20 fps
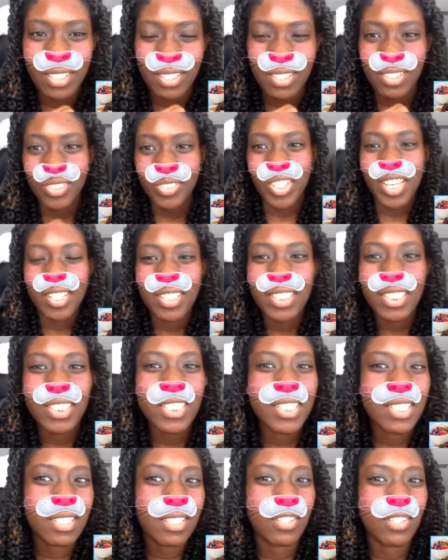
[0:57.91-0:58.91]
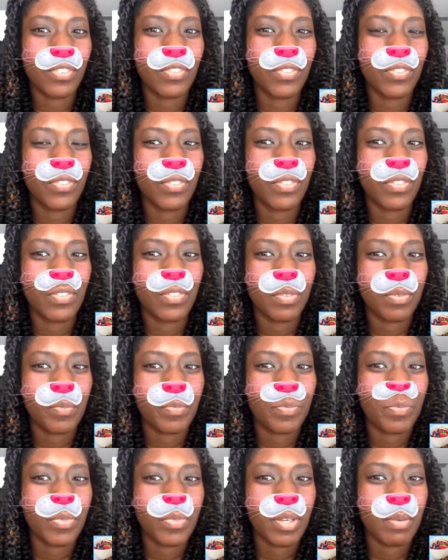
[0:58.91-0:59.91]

Okay, let's see if my